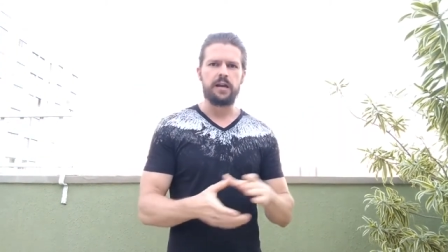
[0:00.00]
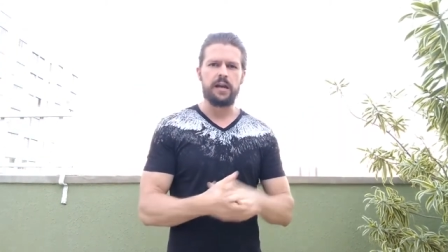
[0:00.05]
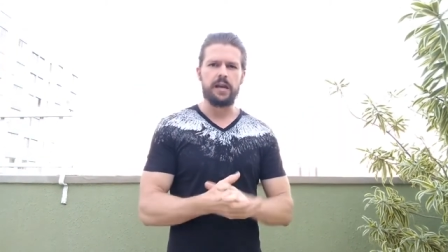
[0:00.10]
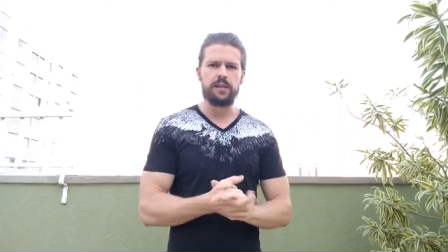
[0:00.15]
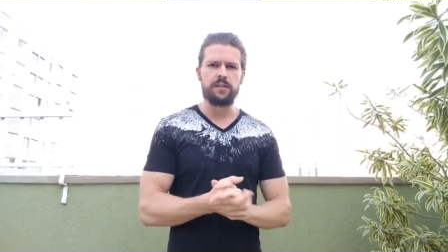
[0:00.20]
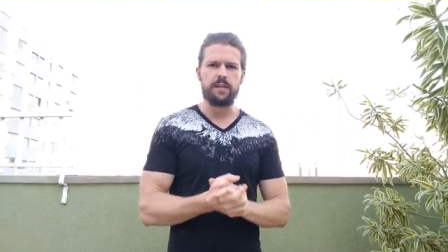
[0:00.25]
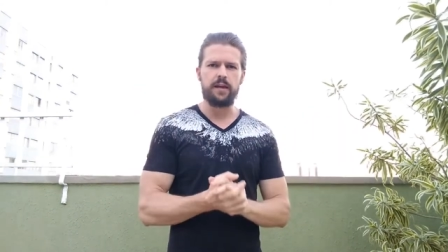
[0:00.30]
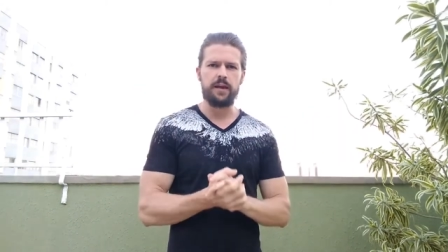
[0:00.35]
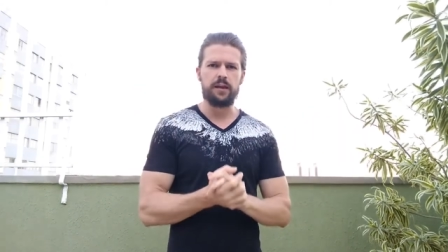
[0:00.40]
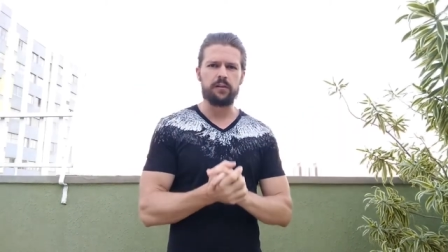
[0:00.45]

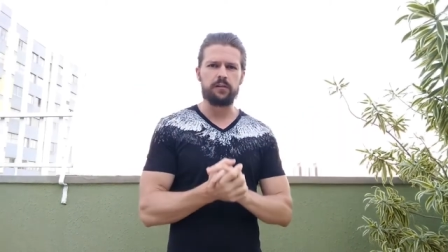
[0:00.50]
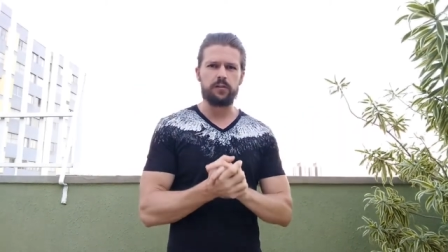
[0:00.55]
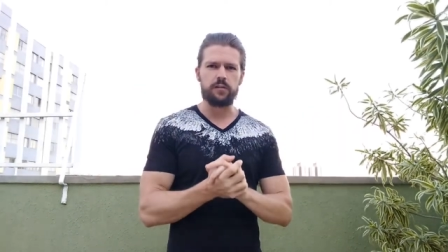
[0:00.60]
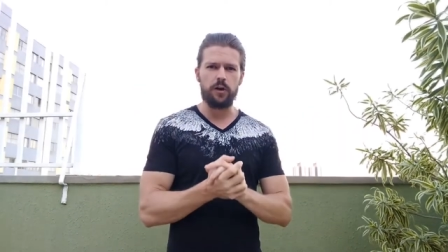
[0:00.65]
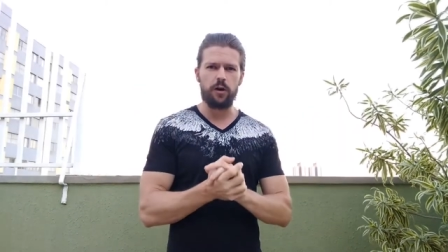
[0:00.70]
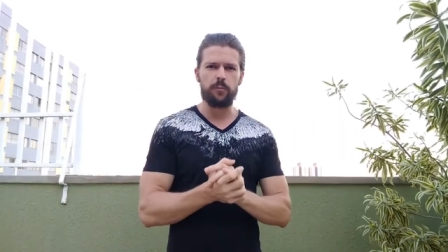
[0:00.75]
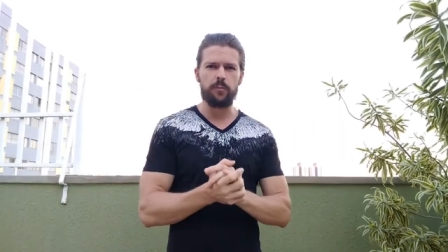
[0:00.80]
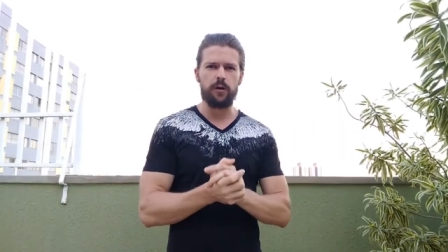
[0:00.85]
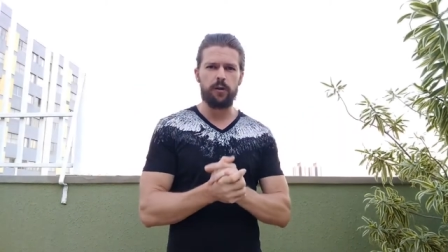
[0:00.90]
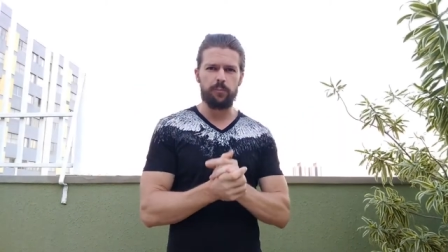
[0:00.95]
and then
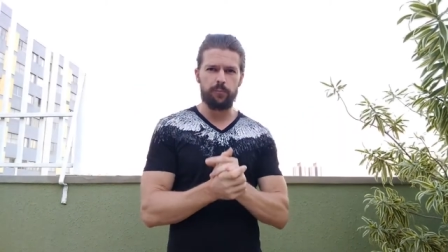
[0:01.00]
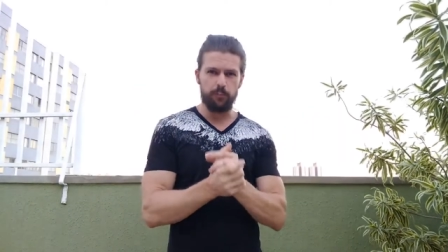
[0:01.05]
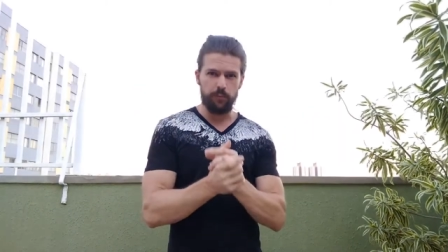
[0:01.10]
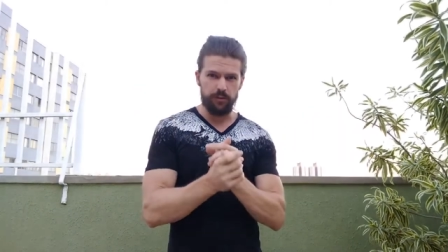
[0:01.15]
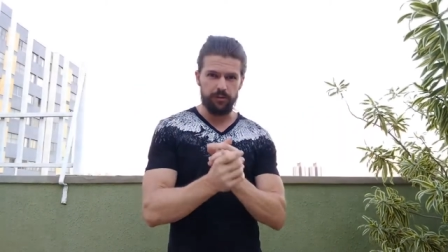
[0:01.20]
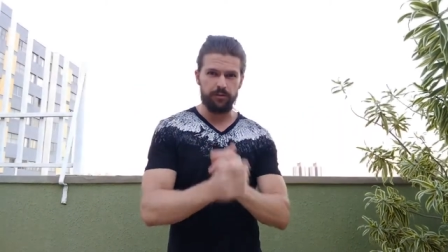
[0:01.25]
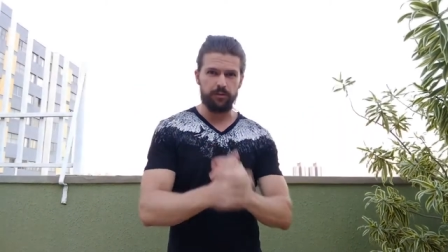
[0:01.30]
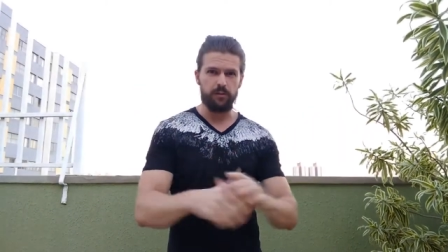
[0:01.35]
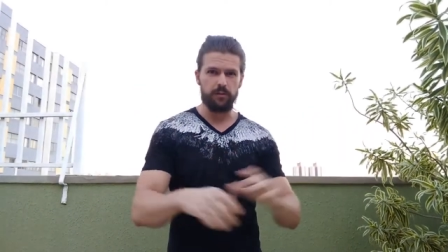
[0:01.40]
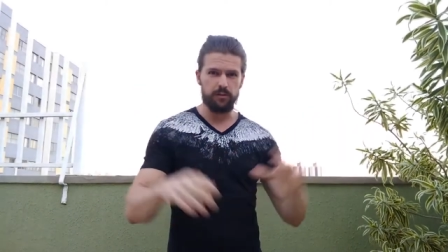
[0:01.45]
come up
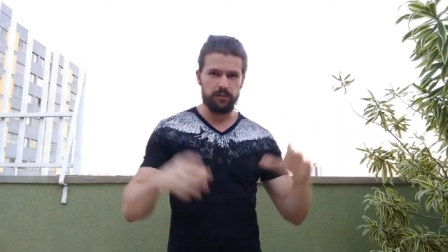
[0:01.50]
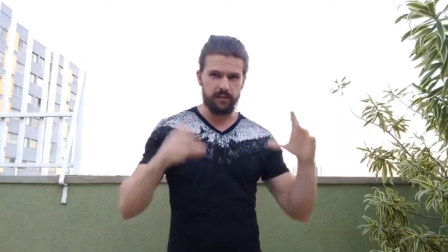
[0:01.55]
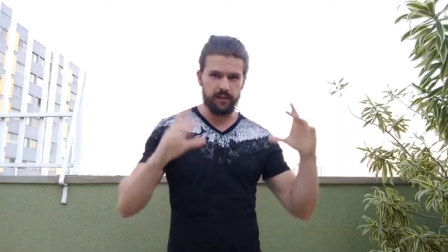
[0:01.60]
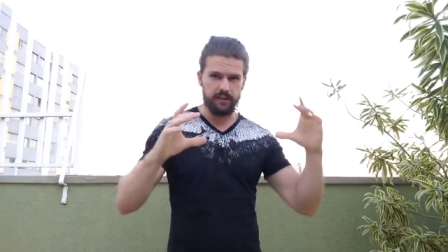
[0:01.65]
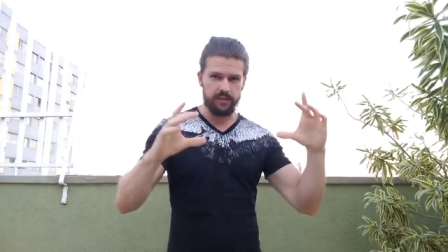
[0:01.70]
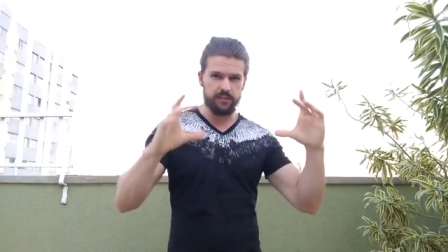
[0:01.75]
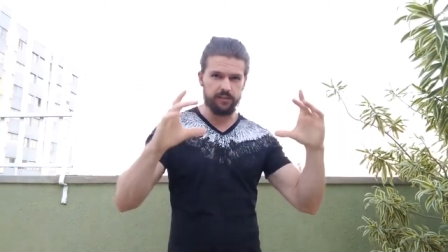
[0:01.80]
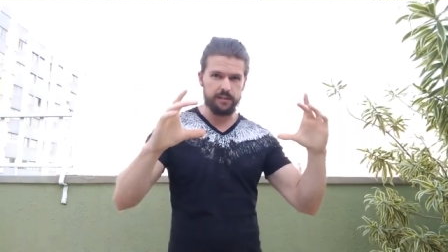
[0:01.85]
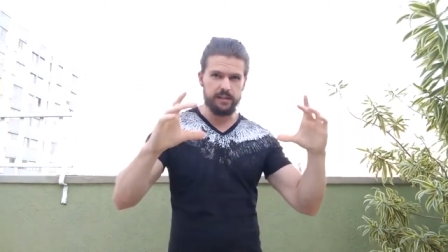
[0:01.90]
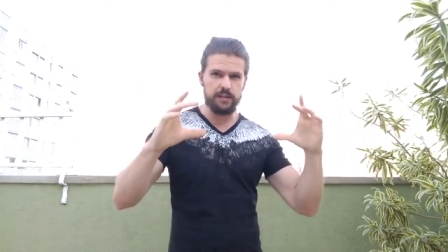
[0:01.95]
with
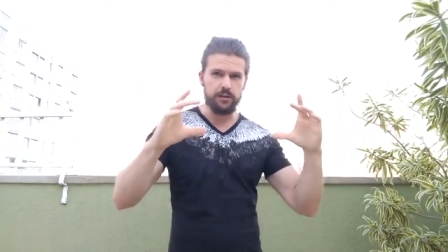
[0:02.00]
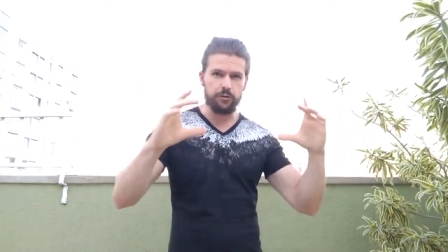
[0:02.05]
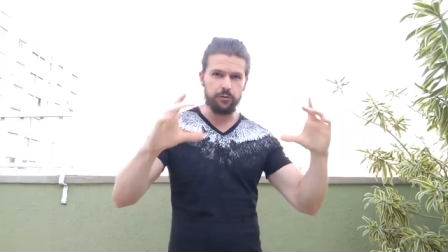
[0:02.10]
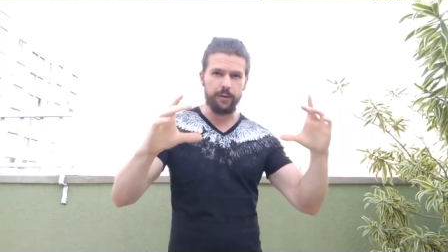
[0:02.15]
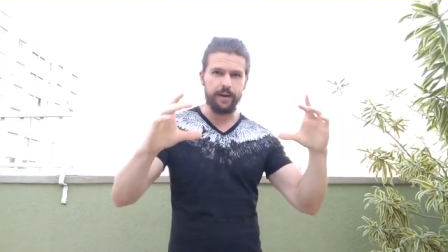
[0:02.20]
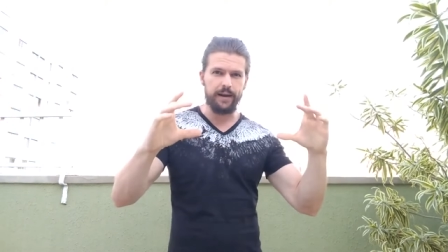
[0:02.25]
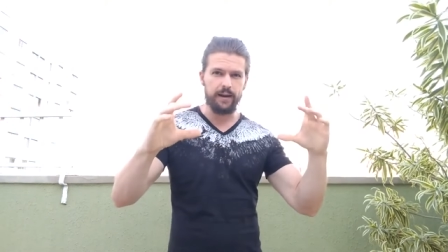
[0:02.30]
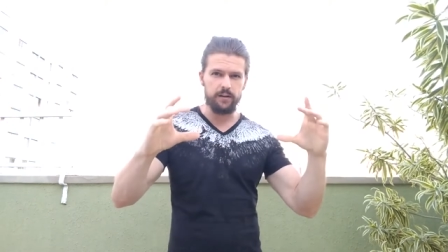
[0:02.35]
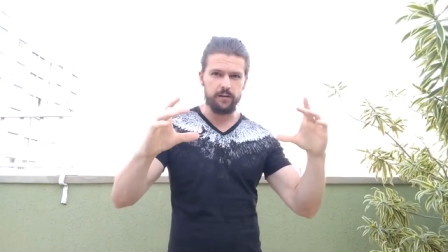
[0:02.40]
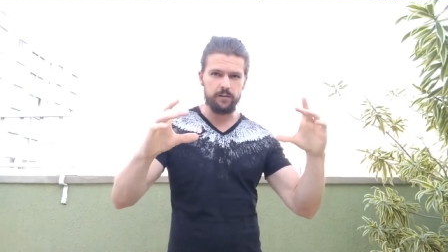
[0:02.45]
like the
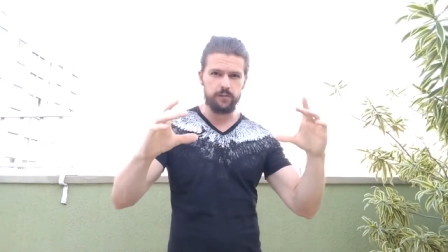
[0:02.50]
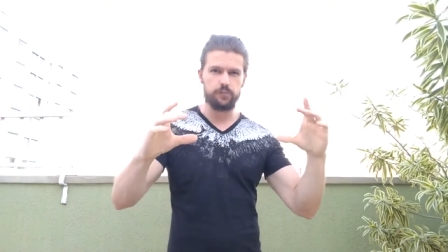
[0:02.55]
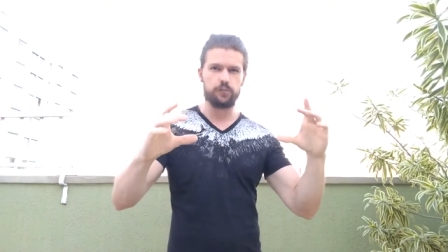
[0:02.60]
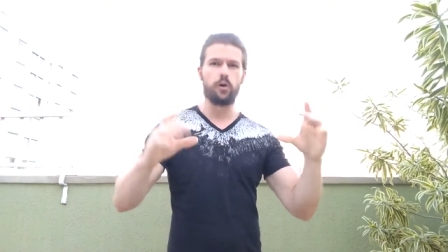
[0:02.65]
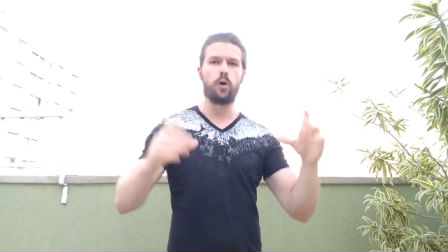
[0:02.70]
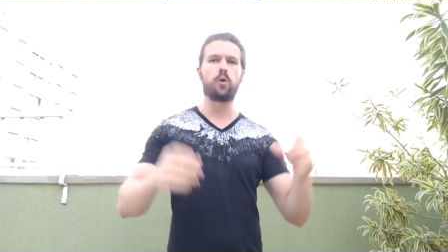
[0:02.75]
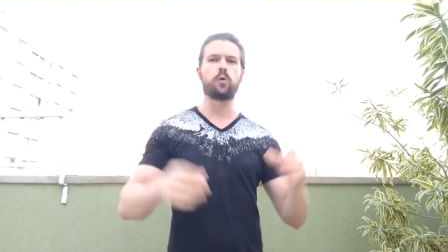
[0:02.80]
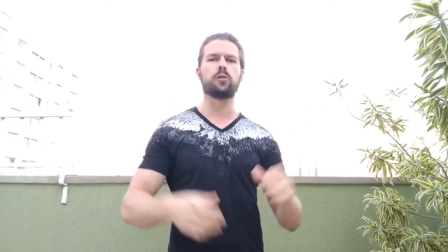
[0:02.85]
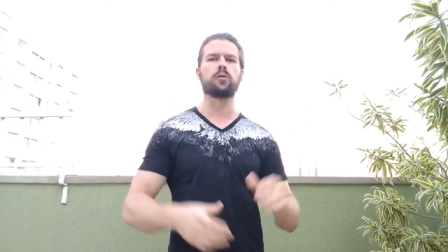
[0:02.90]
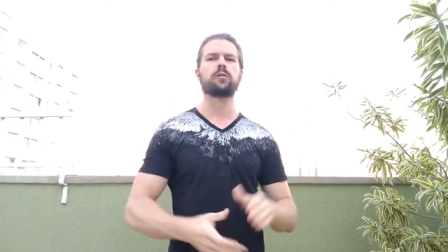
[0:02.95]
grand
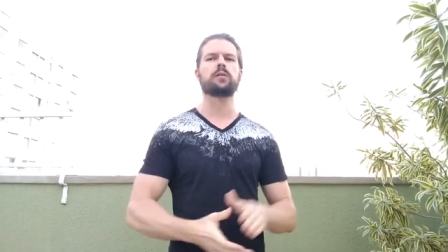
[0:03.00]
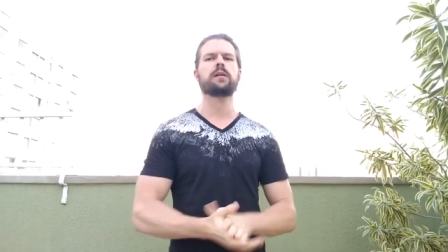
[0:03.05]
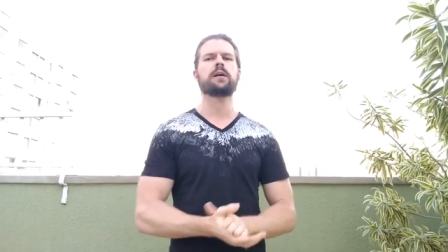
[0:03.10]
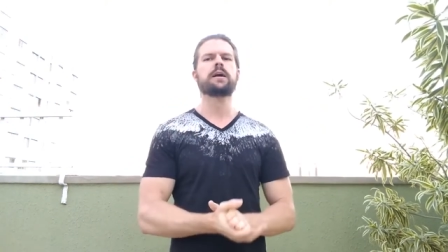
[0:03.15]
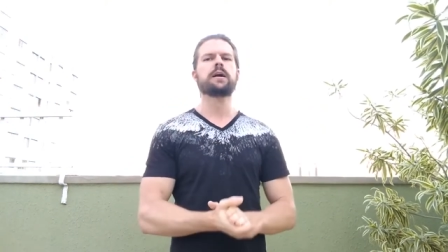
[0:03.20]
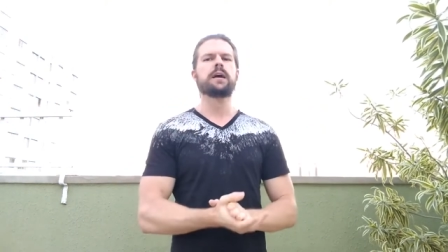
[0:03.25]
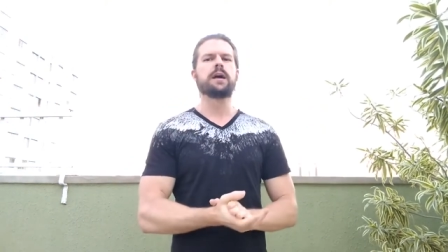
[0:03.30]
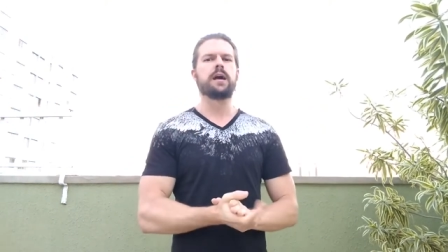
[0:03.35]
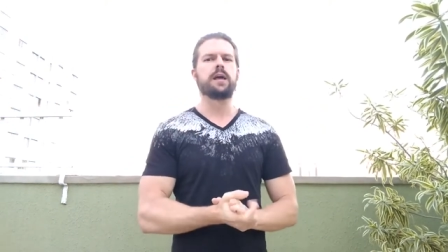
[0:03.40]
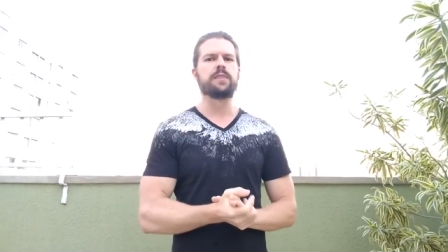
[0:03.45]
total
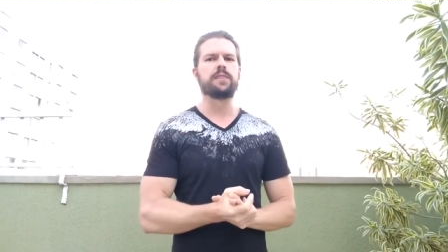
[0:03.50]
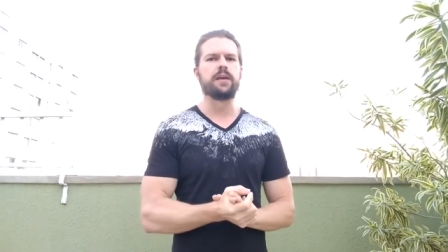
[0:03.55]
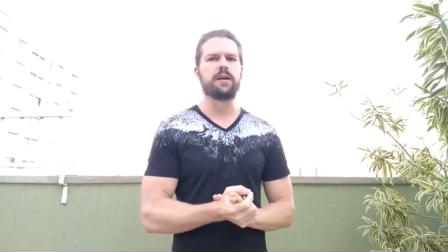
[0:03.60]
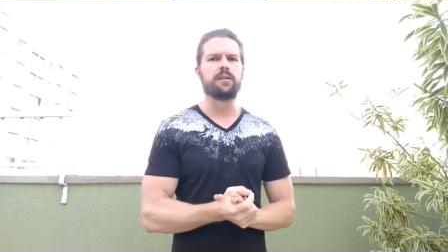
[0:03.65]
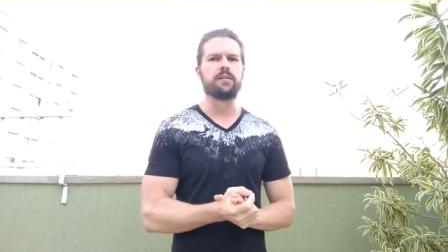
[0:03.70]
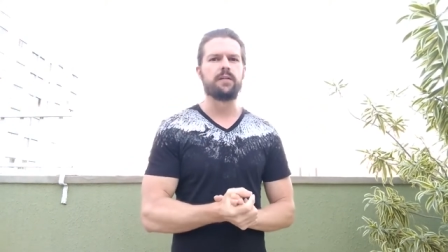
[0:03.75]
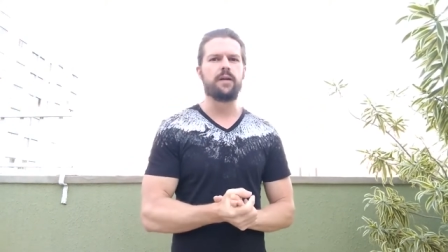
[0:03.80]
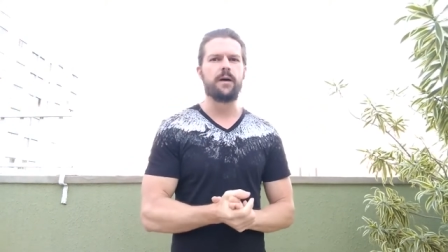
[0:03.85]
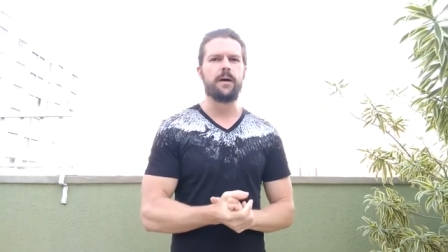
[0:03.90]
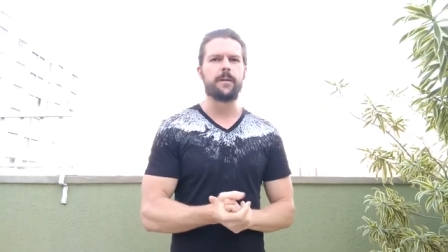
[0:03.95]
and
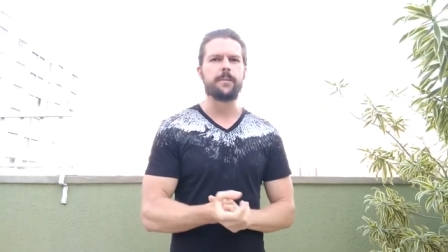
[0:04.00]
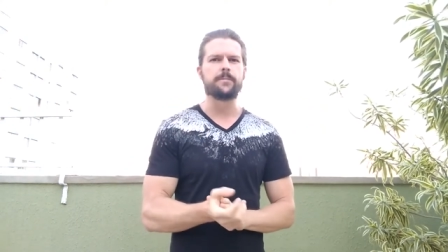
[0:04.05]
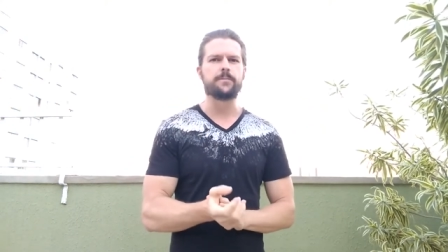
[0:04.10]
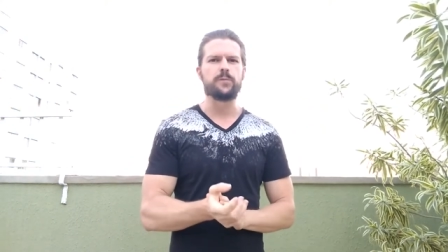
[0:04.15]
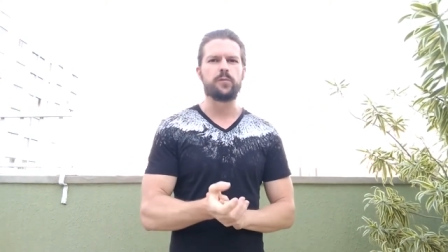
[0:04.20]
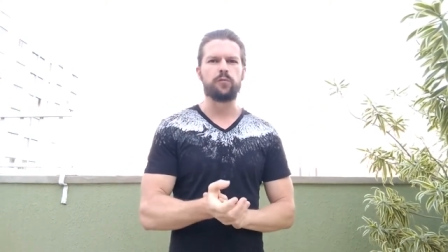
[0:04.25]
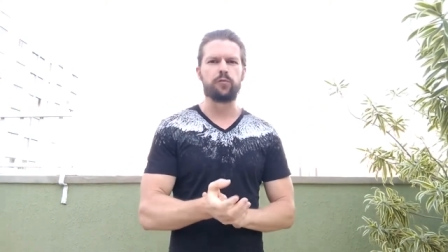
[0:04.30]
then um,